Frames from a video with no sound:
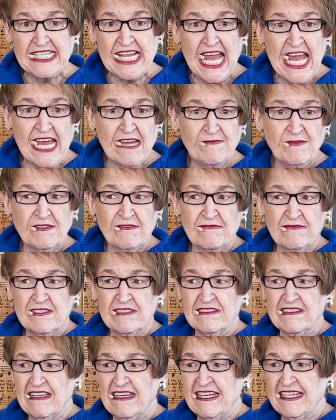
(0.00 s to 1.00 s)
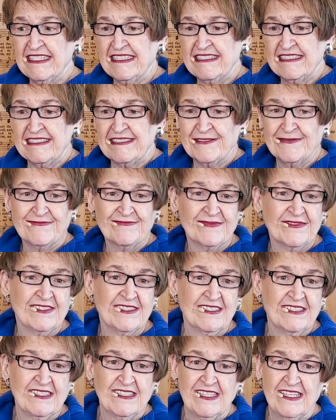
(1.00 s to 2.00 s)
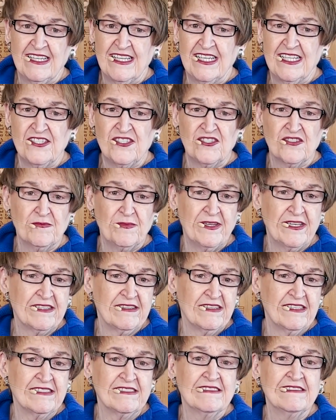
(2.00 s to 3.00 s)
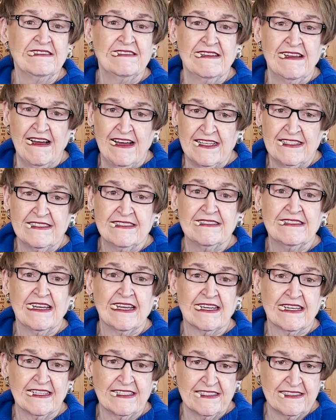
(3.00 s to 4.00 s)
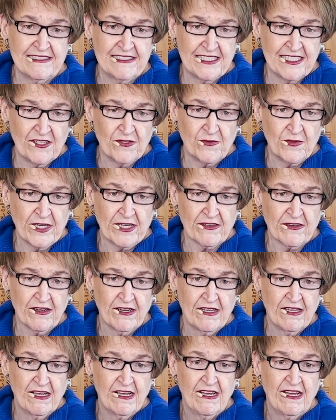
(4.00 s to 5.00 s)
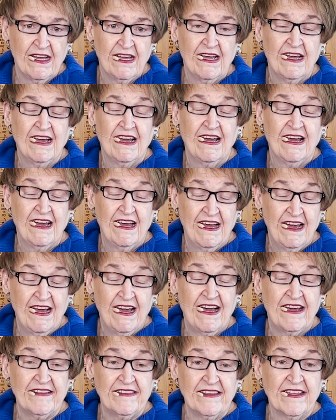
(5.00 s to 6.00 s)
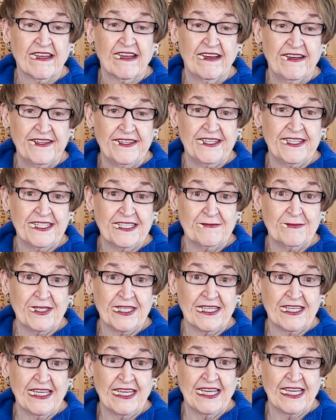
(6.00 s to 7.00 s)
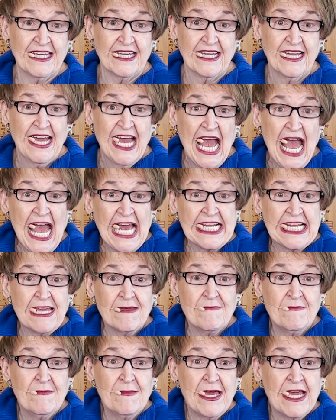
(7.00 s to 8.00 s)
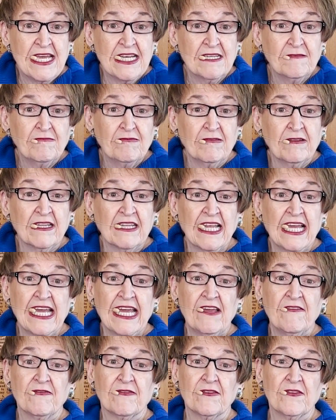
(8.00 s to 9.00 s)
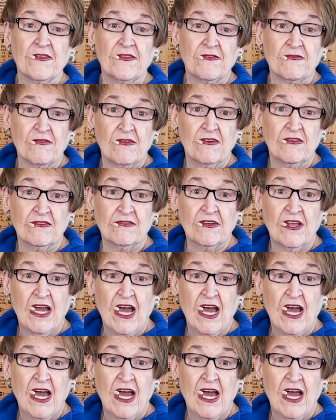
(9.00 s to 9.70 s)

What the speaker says: Abner realizes Ishbosheth is not taking us anywhere. I think I need to be king. And he made a play for the throne